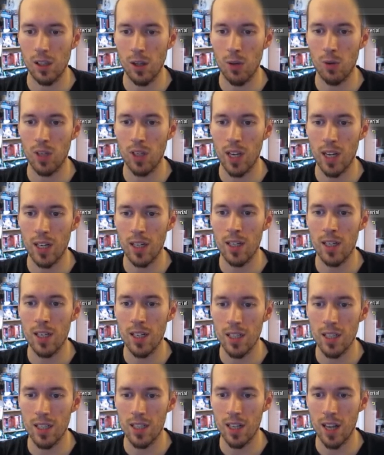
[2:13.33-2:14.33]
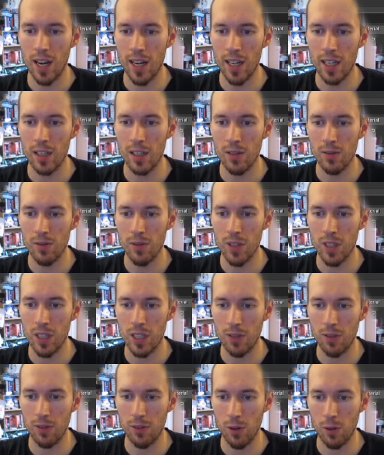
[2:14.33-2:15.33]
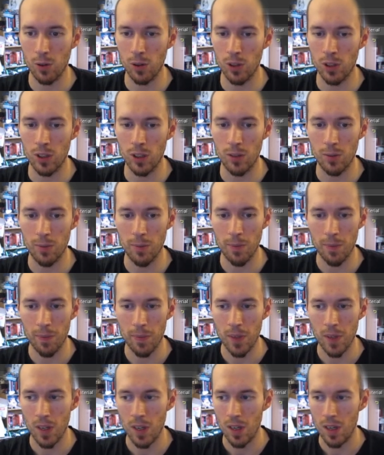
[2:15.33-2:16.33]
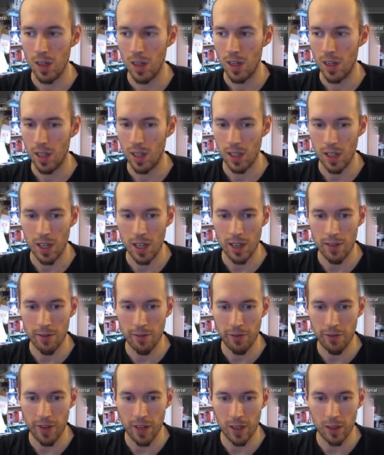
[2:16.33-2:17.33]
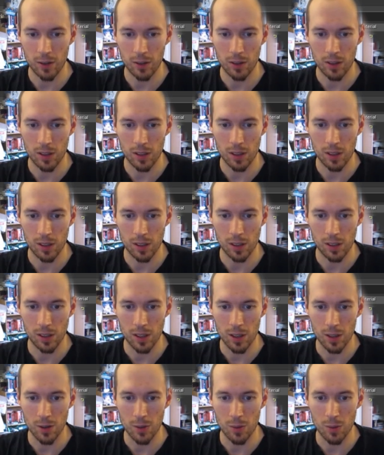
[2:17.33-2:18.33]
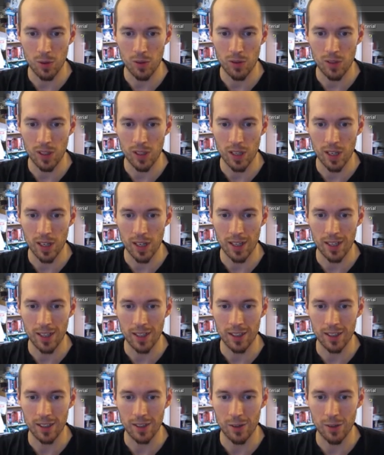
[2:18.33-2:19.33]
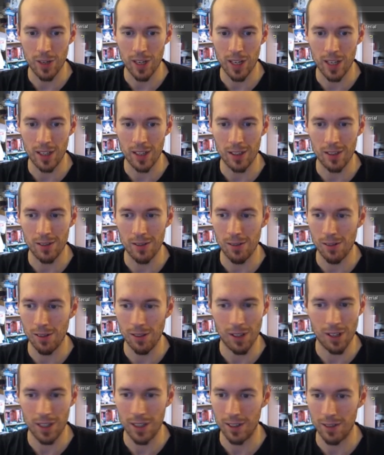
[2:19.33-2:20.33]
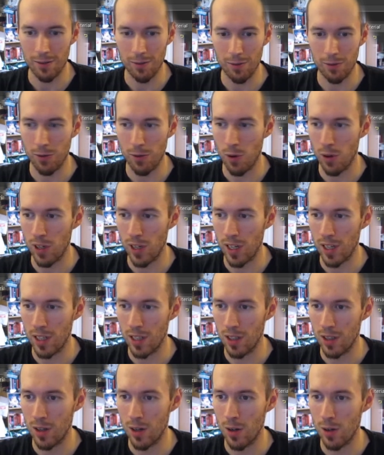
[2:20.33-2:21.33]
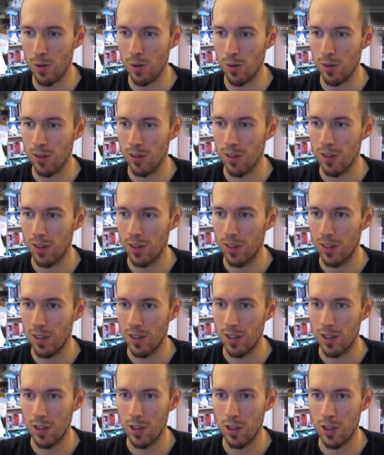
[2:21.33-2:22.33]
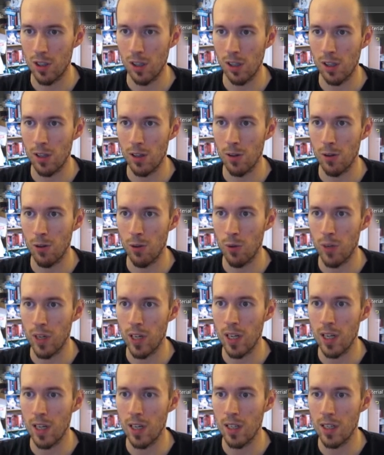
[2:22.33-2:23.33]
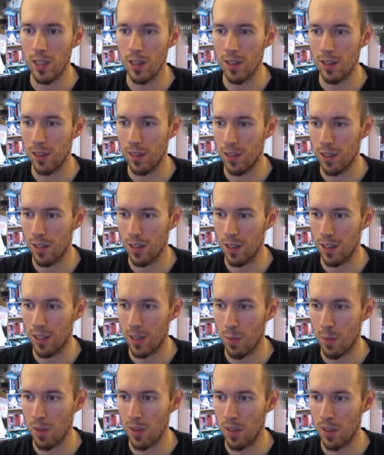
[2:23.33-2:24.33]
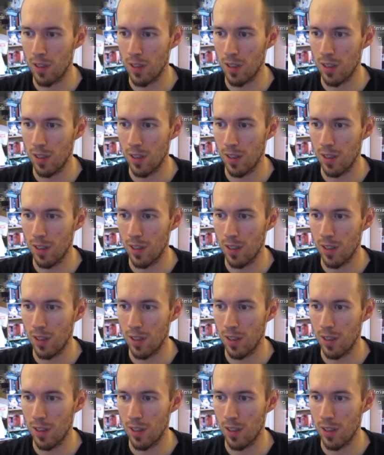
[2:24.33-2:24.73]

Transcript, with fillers: located inside of this folder and I have found a little movie that I created like four years ago it's just a little 3d snippet